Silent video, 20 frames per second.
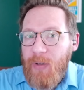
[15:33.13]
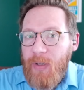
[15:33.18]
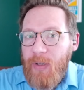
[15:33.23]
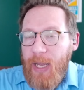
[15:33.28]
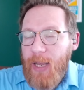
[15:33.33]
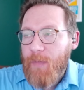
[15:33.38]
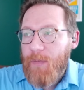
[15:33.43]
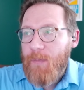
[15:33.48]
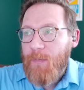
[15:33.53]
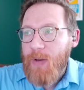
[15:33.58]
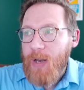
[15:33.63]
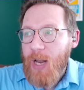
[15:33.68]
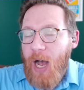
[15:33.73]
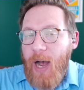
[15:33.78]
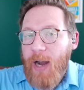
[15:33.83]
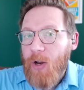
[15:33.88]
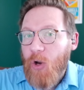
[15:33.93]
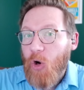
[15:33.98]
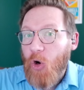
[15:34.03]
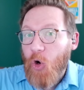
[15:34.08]
If
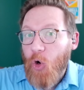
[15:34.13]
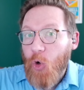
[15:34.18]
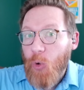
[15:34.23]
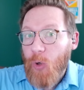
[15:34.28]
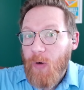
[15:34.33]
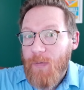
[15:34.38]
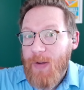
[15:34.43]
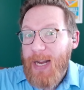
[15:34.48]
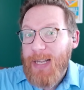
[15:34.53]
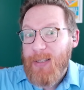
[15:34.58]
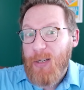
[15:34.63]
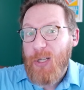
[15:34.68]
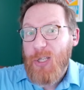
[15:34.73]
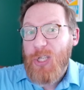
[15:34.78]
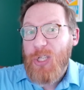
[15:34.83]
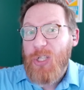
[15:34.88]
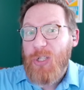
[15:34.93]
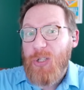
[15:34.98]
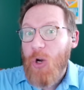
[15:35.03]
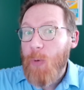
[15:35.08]
not earlier, if he has a
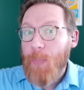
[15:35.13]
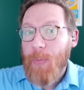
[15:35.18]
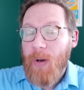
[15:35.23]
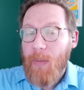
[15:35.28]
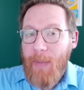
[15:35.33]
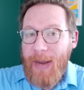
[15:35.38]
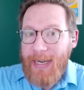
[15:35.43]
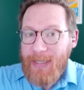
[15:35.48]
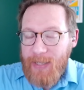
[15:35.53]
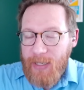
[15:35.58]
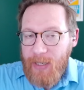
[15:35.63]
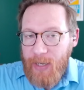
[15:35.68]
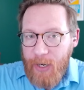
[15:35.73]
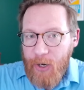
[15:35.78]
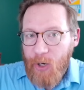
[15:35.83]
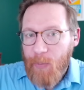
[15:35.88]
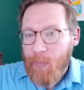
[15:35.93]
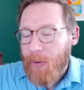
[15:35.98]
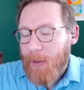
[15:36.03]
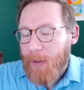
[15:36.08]
stupid, amazing
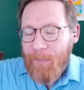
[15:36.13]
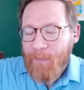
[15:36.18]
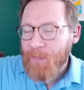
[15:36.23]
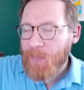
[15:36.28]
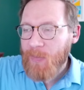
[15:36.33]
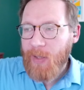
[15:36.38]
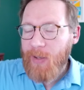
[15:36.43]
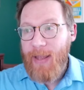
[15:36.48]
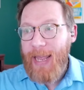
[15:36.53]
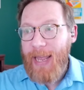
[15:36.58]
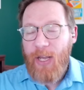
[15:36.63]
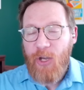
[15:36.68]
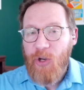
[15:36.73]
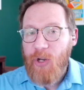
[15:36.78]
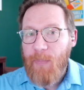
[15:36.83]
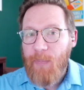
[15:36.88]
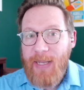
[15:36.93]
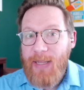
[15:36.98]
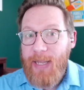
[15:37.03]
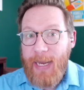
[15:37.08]
year, but it
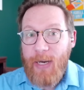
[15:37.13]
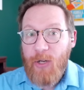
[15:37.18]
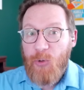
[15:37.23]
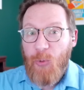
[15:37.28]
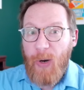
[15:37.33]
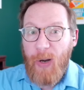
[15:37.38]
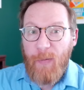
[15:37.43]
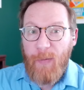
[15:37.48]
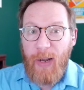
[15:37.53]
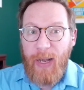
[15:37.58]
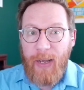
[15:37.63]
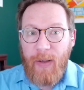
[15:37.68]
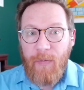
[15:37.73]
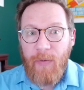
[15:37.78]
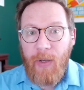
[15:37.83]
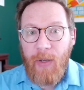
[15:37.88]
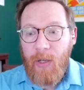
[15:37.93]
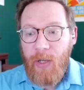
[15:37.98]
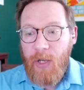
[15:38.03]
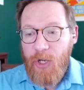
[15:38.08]
could be the end of
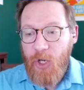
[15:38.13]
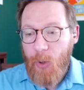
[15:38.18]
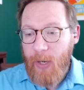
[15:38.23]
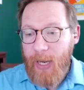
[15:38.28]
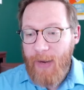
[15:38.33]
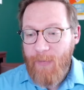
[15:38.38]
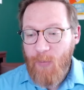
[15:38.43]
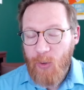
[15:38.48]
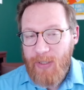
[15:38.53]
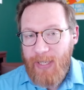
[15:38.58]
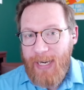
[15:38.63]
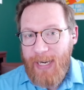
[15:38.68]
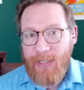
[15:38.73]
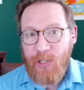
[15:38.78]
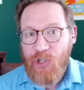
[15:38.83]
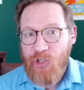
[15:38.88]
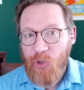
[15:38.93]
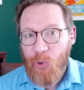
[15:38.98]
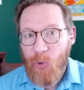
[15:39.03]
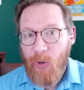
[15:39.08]
25. You could have Ortiz
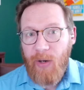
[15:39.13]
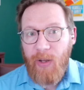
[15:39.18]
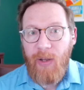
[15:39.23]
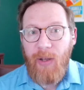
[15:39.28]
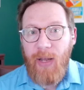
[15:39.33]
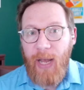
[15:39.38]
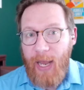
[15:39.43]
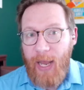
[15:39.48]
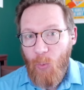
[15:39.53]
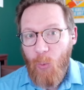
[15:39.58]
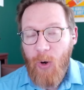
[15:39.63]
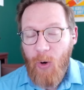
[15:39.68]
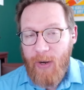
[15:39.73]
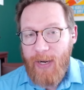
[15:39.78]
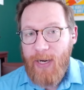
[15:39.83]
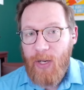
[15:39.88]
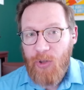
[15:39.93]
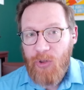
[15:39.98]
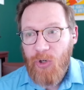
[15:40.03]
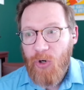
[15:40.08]
at short and
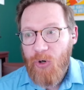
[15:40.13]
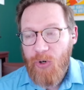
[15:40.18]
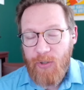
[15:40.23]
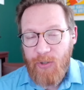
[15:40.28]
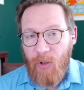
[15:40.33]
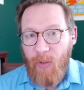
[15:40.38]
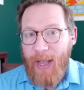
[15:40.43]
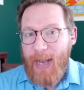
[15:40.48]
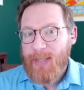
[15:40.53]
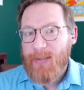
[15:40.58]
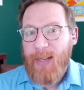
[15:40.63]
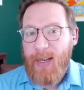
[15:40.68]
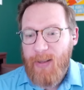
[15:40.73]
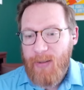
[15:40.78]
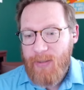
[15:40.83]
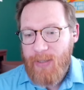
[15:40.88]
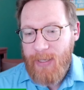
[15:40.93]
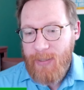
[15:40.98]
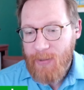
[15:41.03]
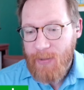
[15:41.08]
Wilken at third on the last day of
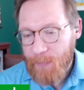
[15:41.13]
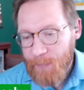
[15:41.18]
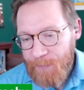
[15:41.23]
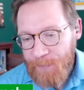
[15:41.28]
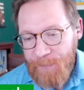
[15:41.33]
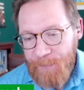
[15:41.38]
the season.